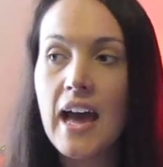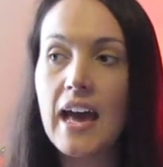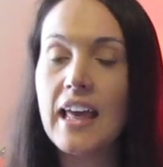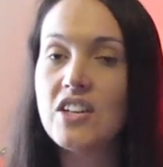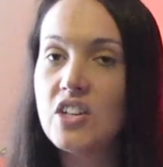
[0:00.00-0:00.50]

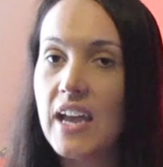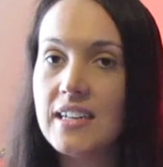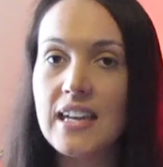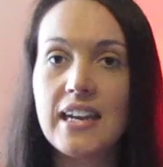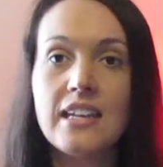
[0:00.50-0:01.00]
and I
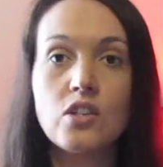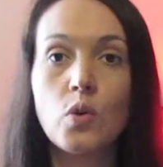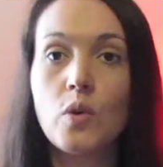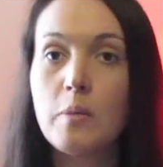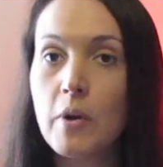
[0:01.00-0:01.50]
checked and he is the
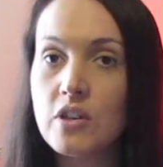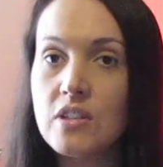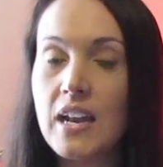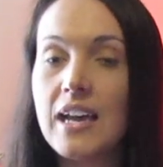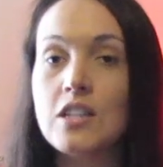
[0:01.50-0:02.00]
only person
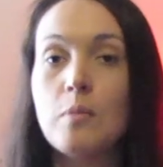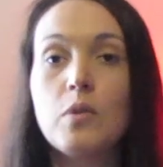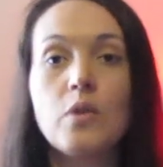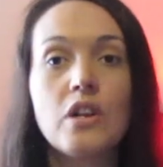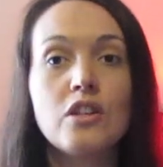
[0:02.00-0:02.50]
that has uploaded